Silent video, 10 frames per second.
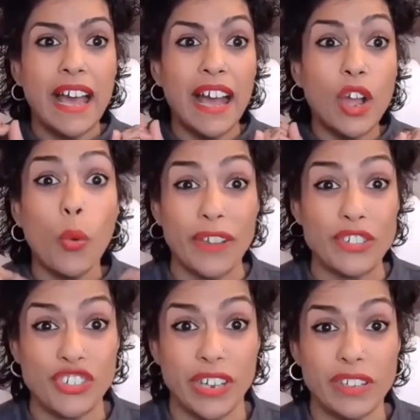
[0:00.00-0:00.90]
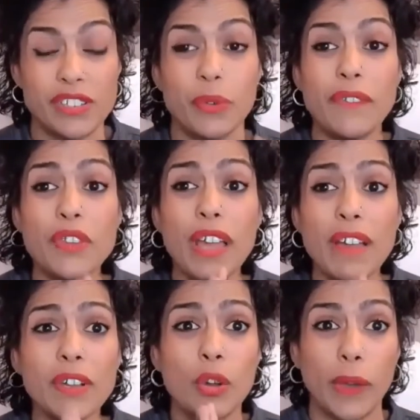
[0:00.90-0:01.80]
a question. So if you
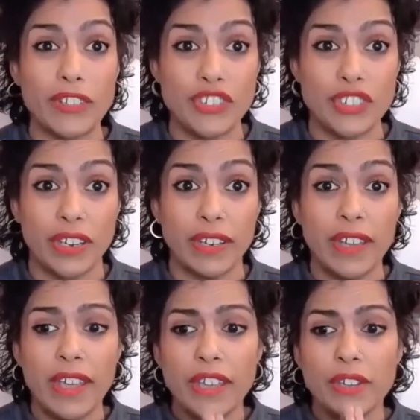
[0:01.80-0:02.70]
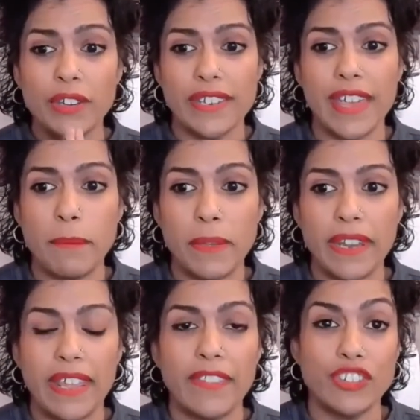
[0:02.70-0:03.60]
have a question, you can type
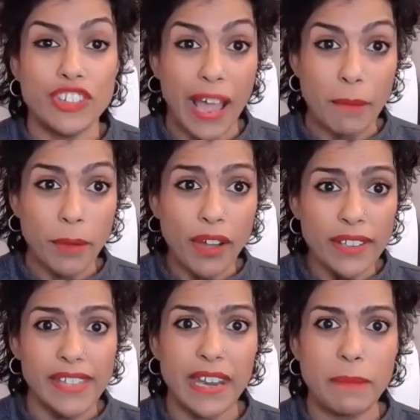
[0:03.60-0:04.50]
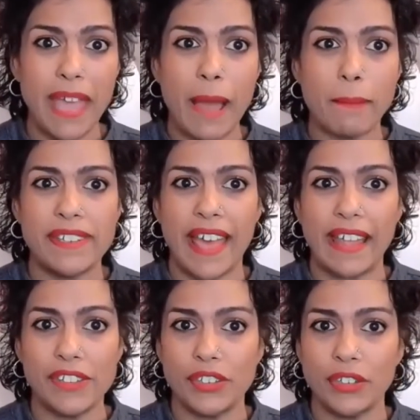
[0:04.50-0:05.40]
it in the chat box, and I'd be happy to
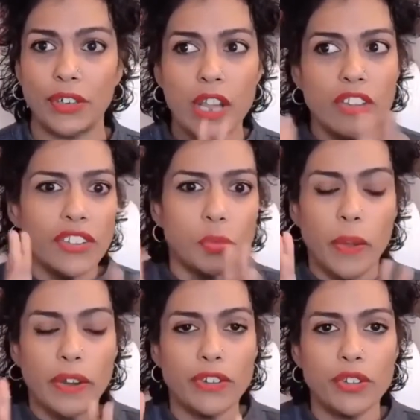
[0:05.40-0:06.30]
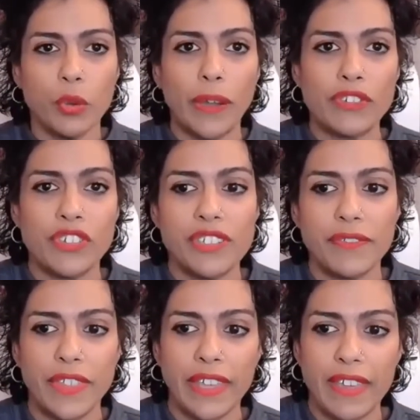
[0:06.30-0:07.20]
answer just 1 or 2 questions
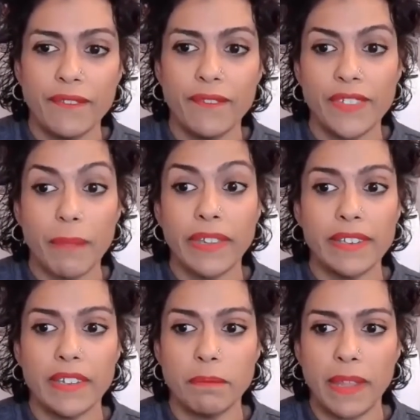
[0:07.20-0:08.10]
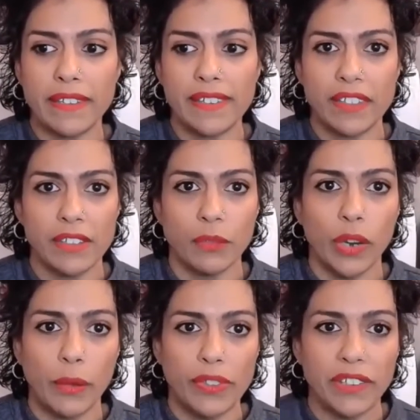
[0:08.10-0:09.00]
if something didn't make sense of what
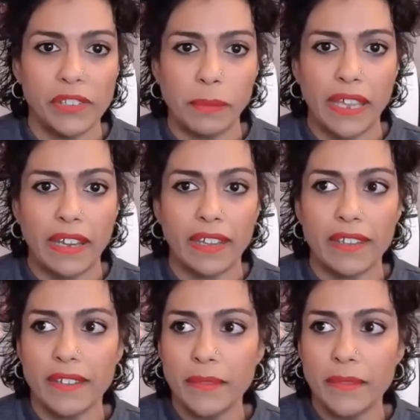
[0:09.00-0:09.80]
I was explaining.